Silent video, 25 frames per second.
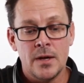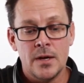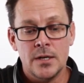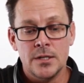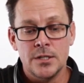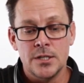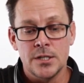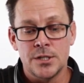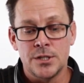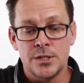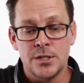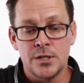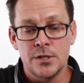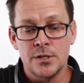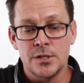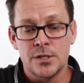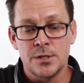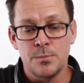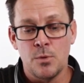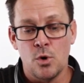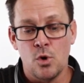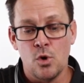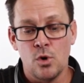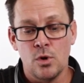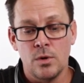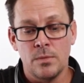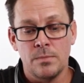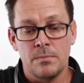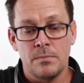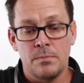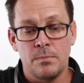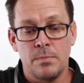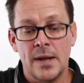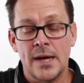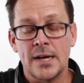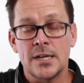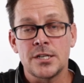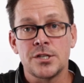Just two small
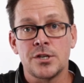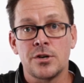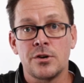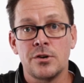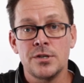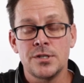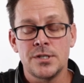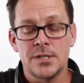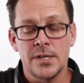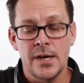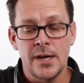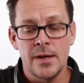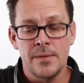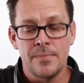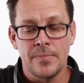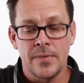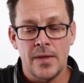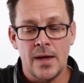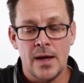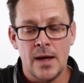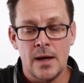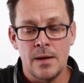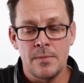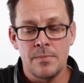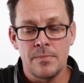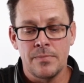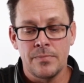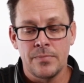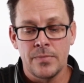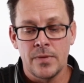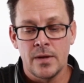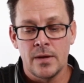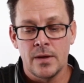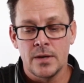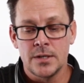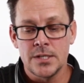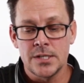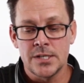black screws there. Um,
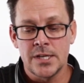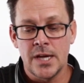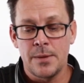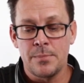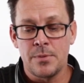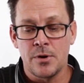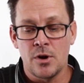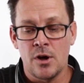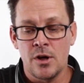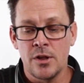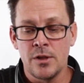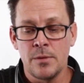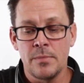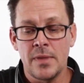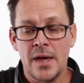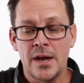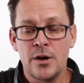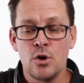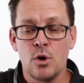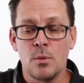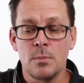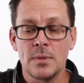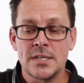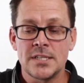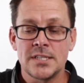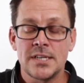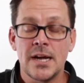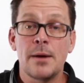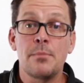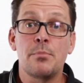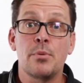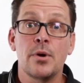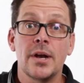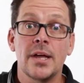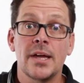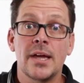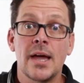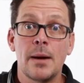just keep an eye on them. They normally stay
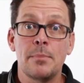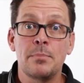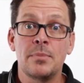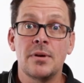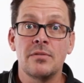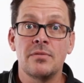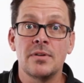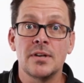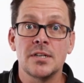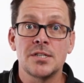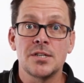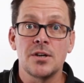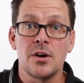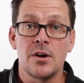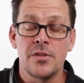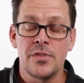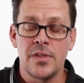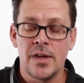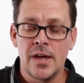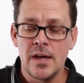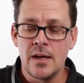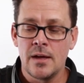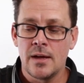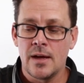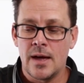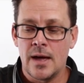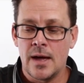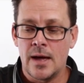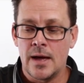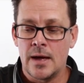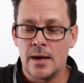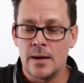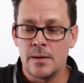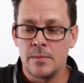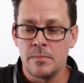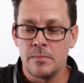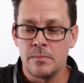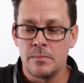pretty captive inside there,
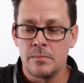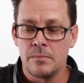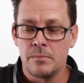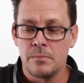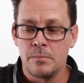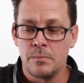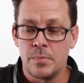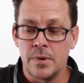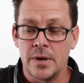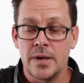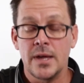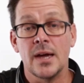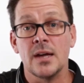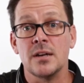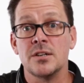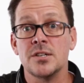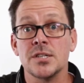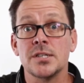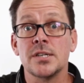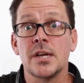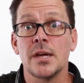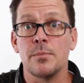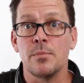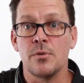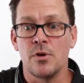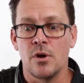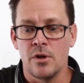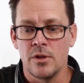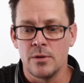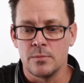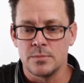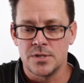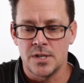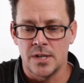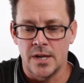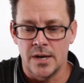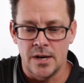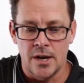um, but yeah, just keep an eye on them
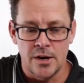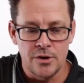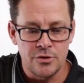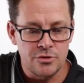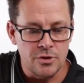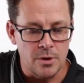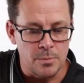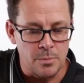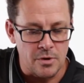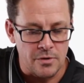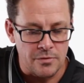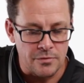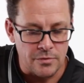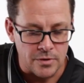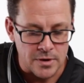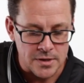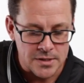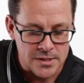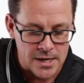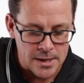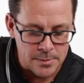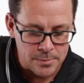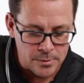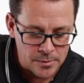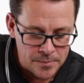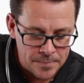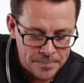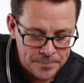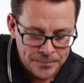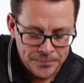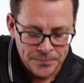so they don't drop off, for example.